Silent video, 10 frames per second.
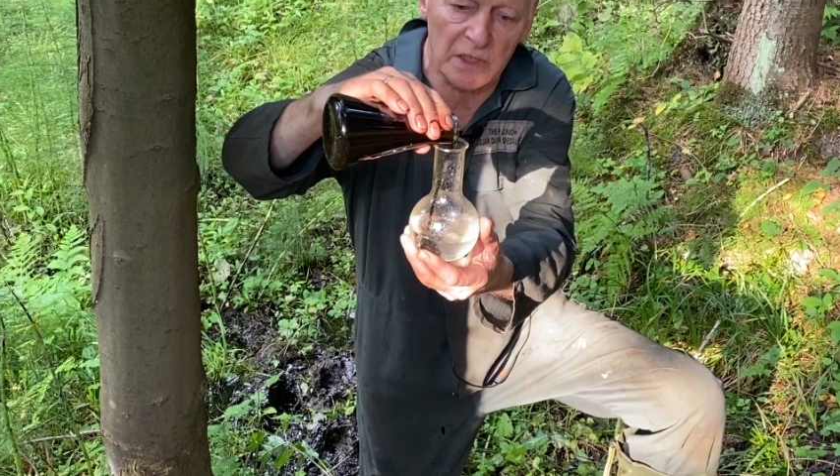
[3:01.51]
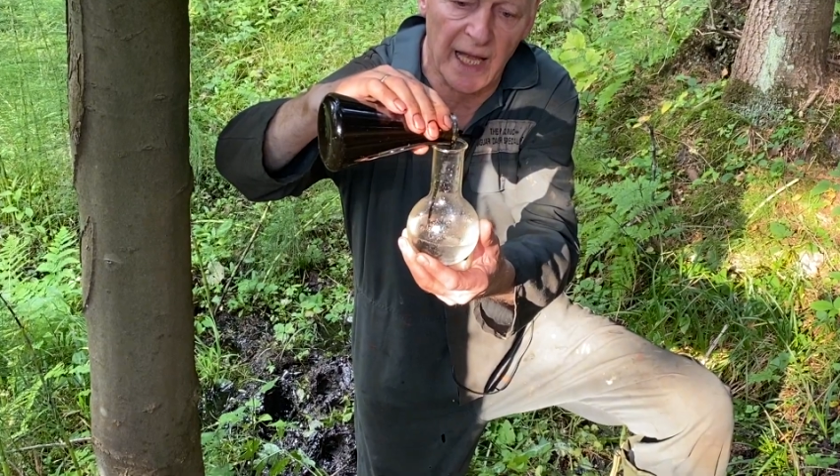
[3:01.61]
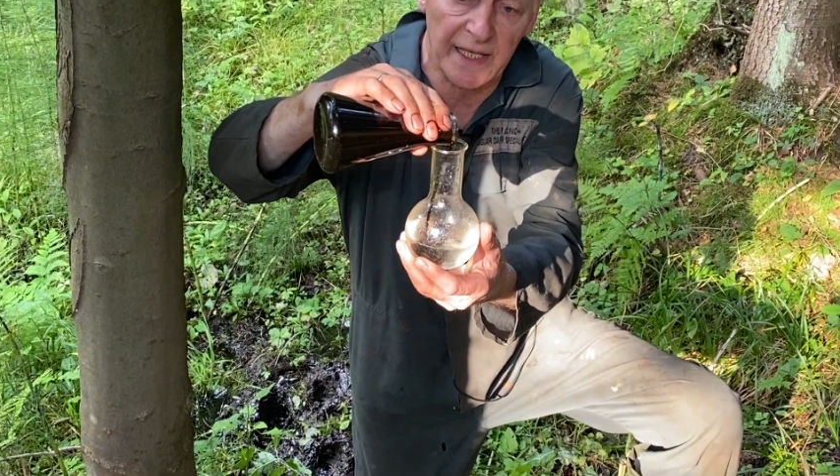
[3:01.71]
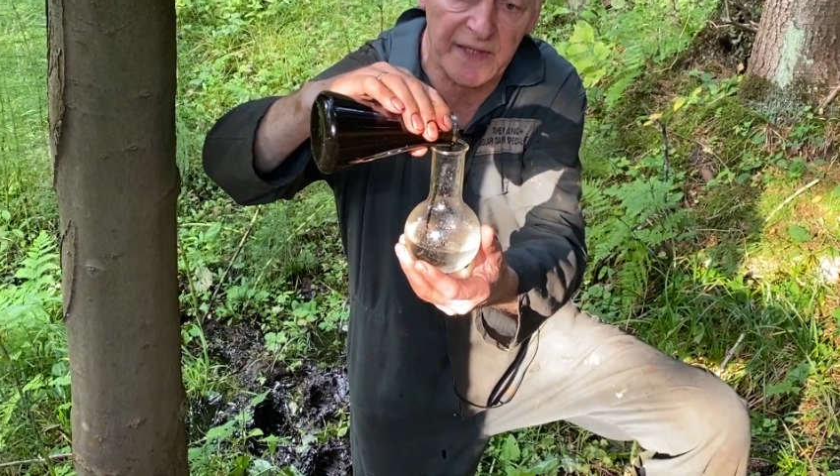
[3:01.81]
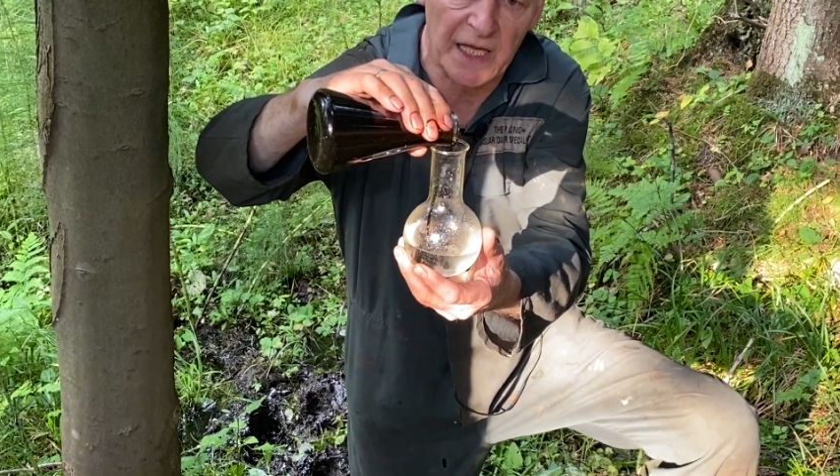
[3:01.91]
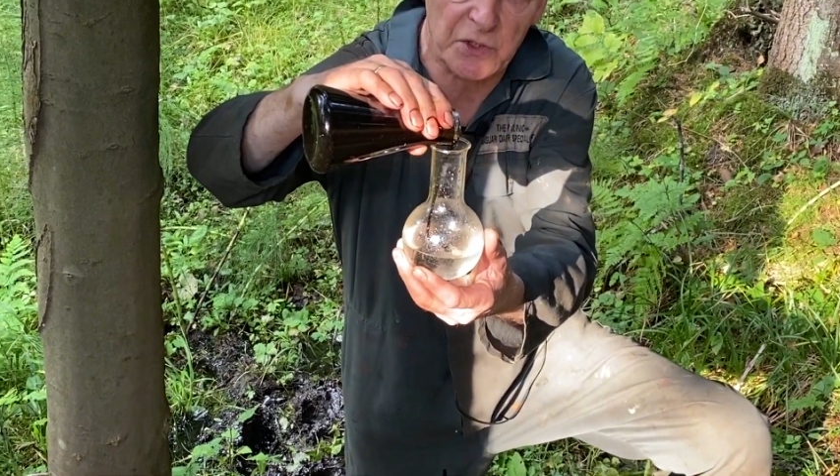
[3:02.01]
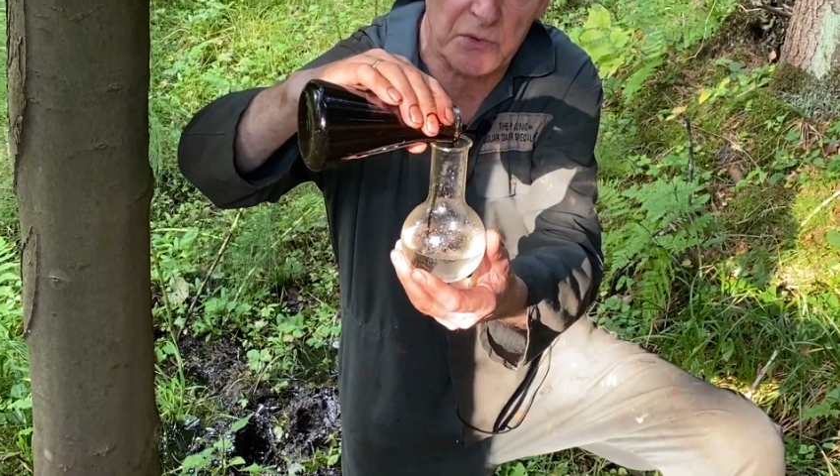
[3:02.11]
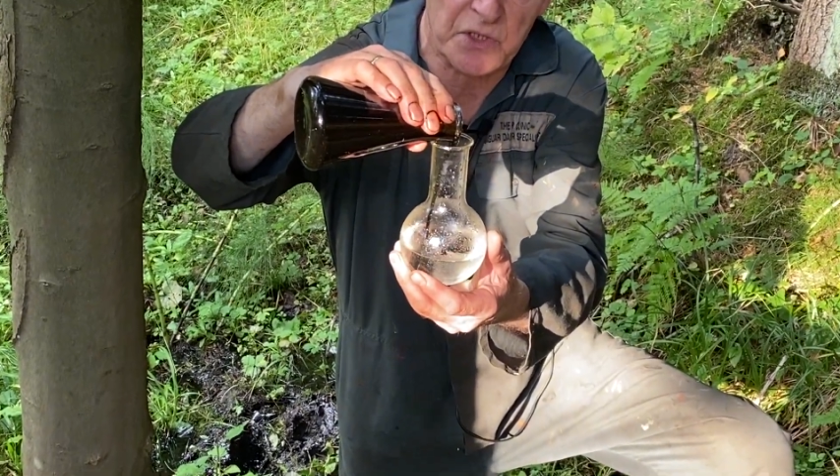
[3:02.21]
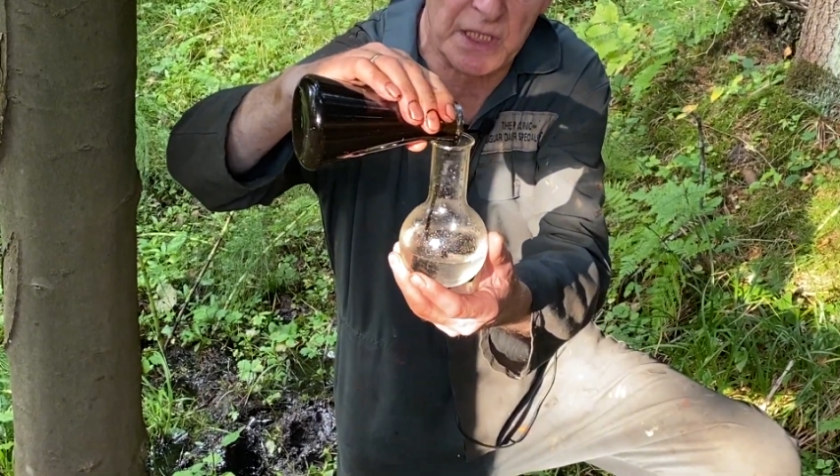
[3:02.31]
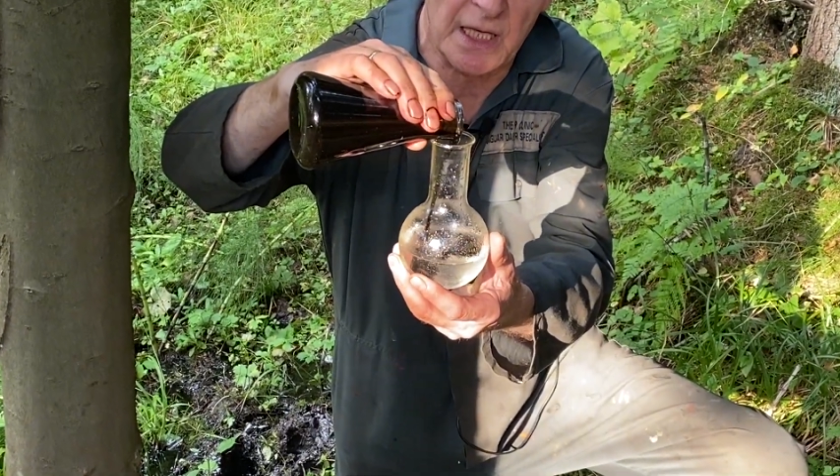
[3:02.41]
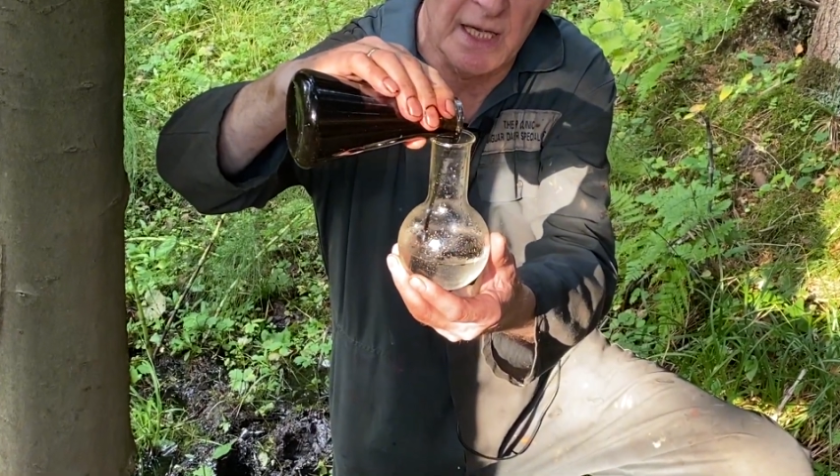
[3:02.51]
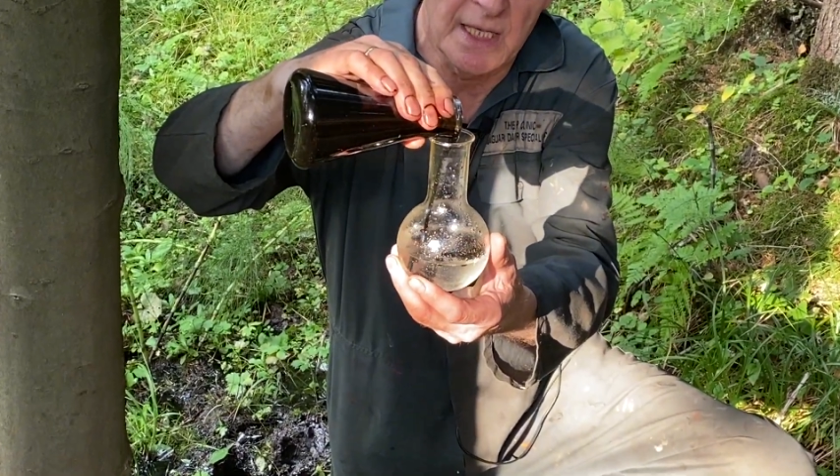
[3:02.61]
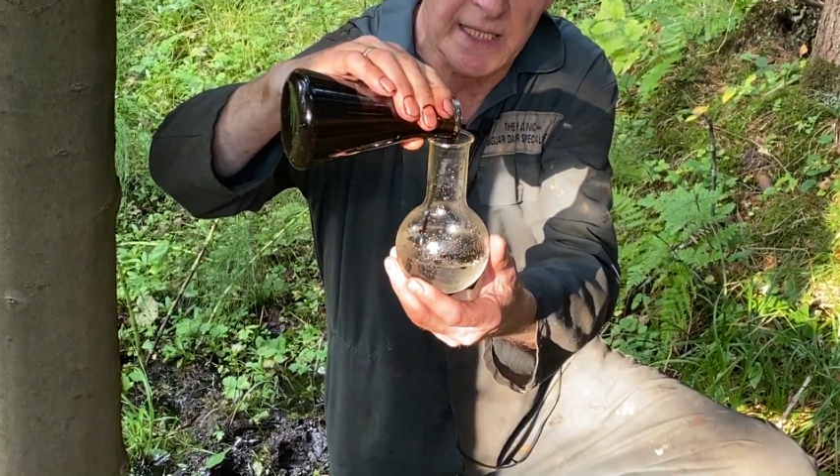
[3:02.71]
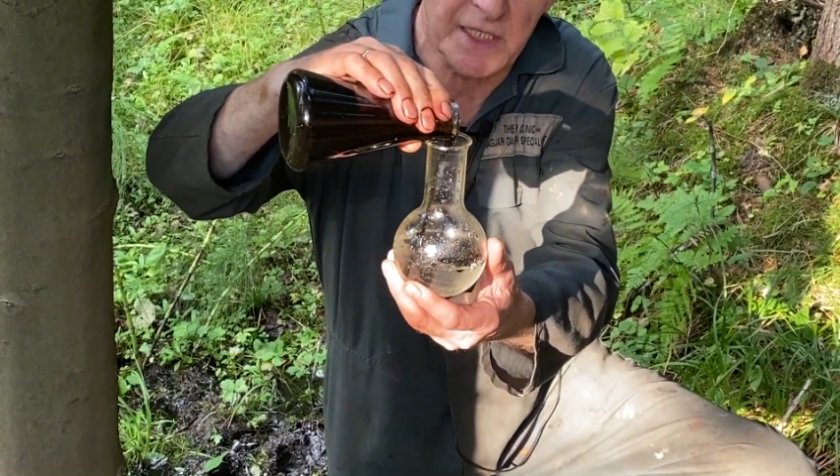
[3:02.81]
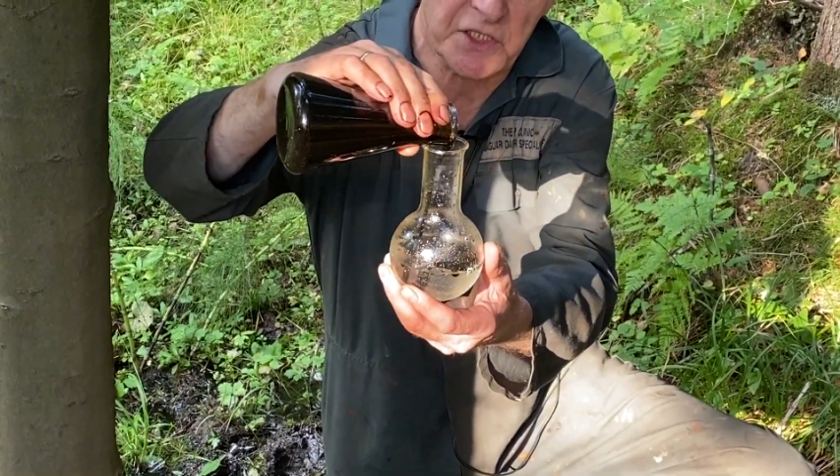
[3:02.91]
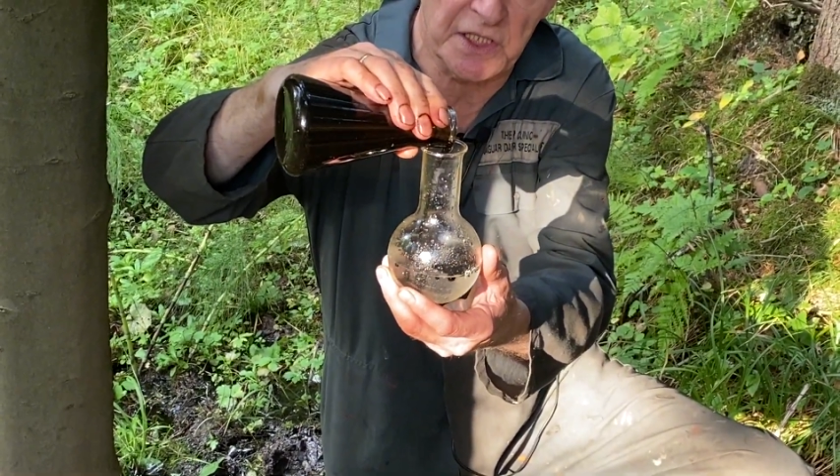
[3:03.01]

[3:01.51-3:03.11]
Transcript: on like that, you see, it